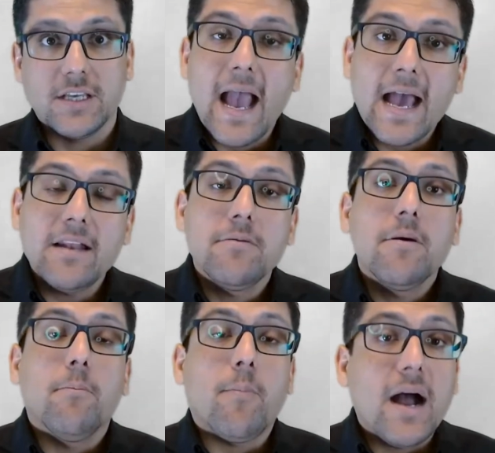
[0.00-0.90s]
And
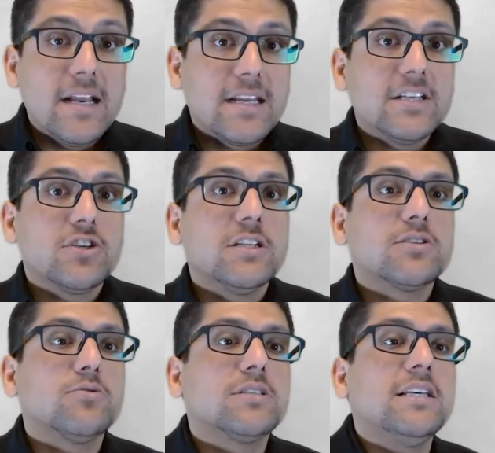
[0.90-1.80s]
my intention is
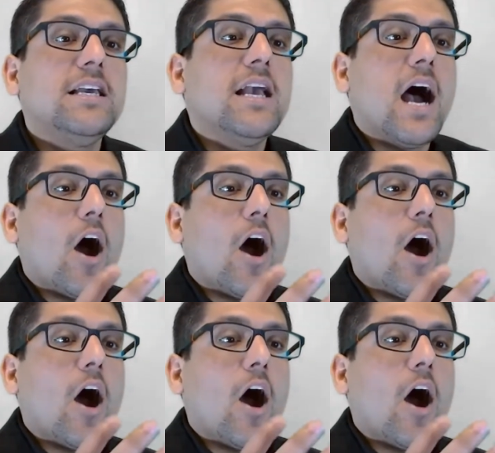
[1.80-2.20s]
to see